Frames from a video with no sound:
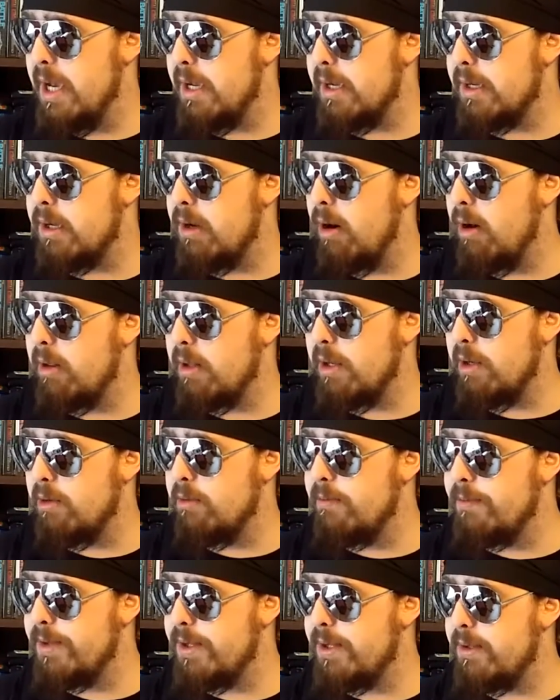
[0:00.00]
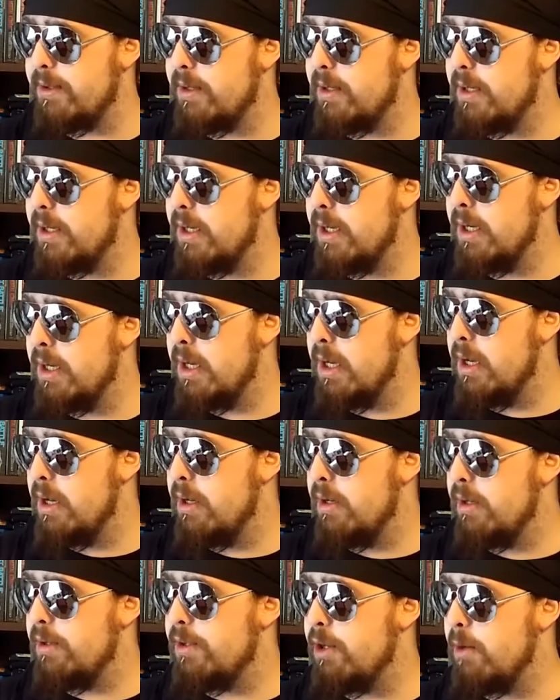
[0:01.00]
Columns,
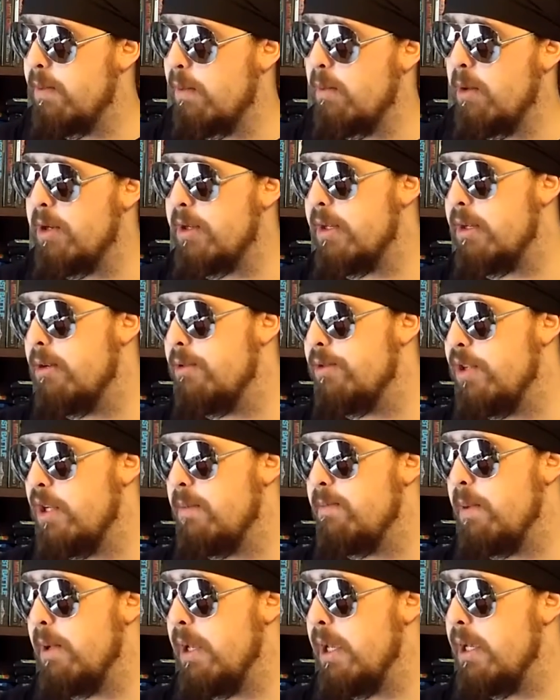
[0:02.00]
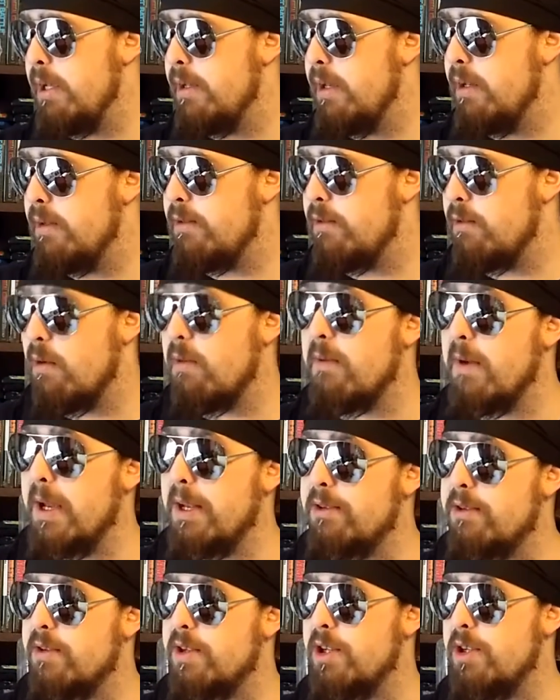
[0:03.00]
Super Monaco GP, The
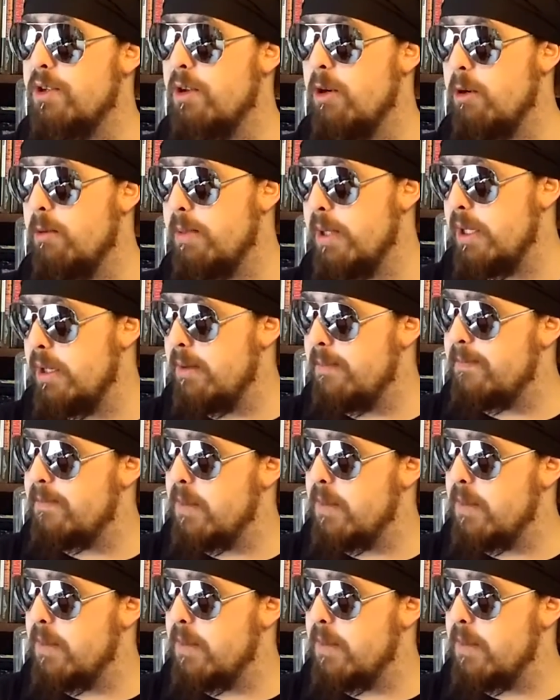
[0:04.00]
Revenge of Shinobi,